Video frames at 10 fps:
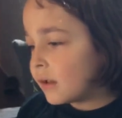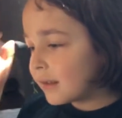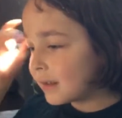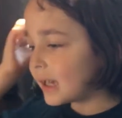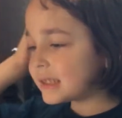
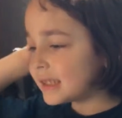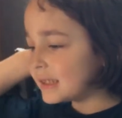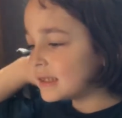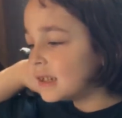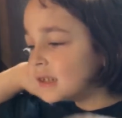the
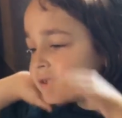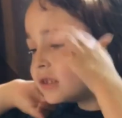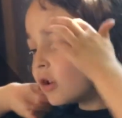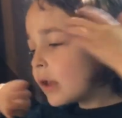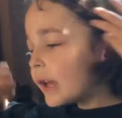lessons
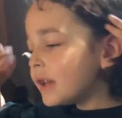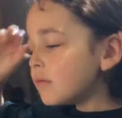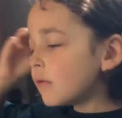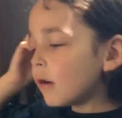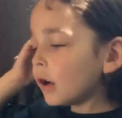so that
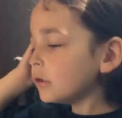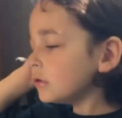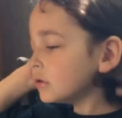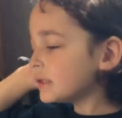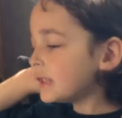you will
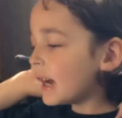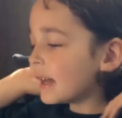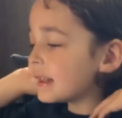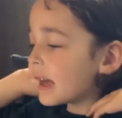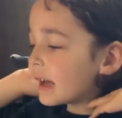
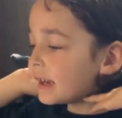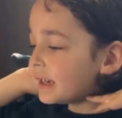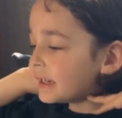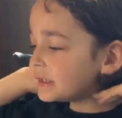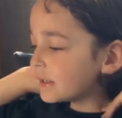understand that
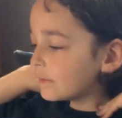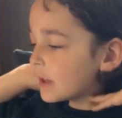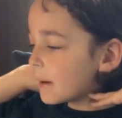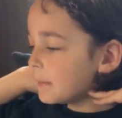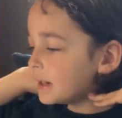each of
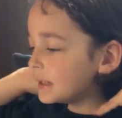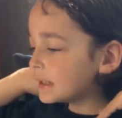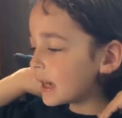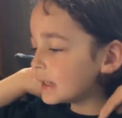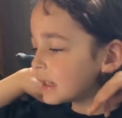them
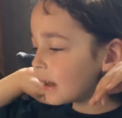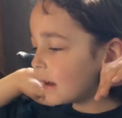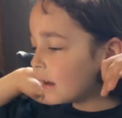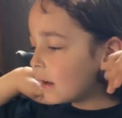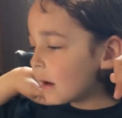is as
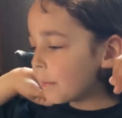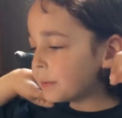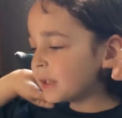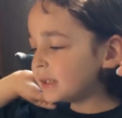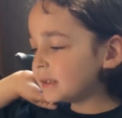
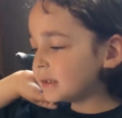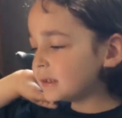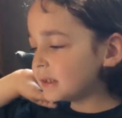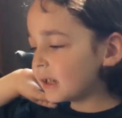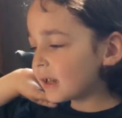
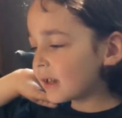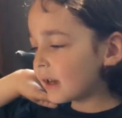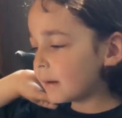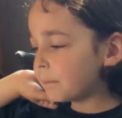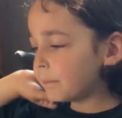
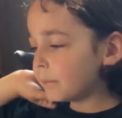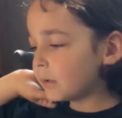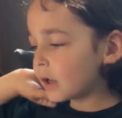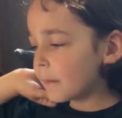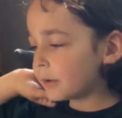
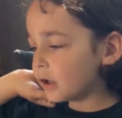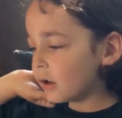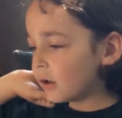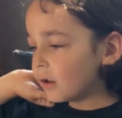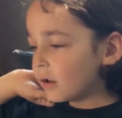
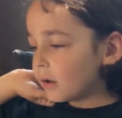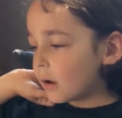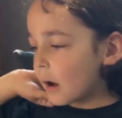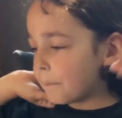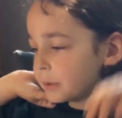
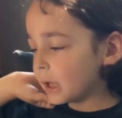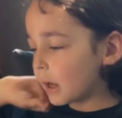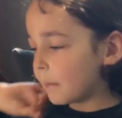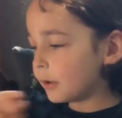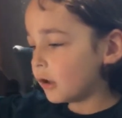applicable
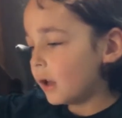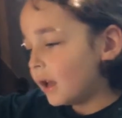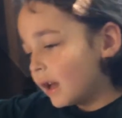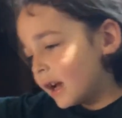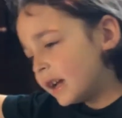
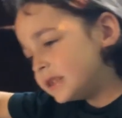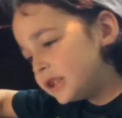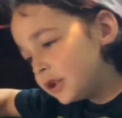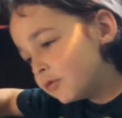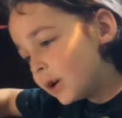
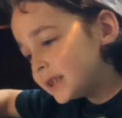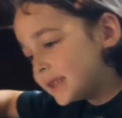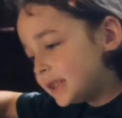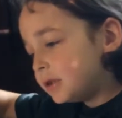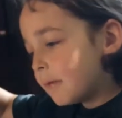to one
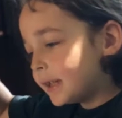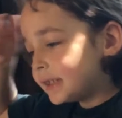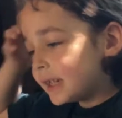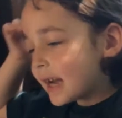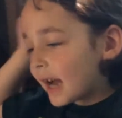
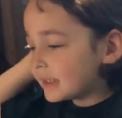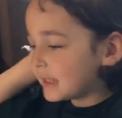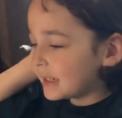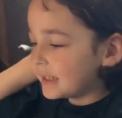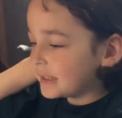situation
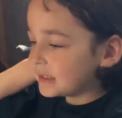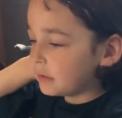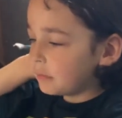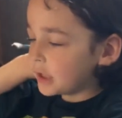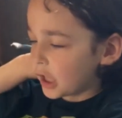as it is
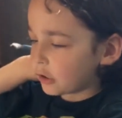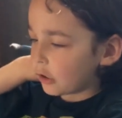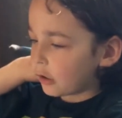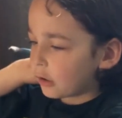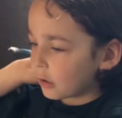to another.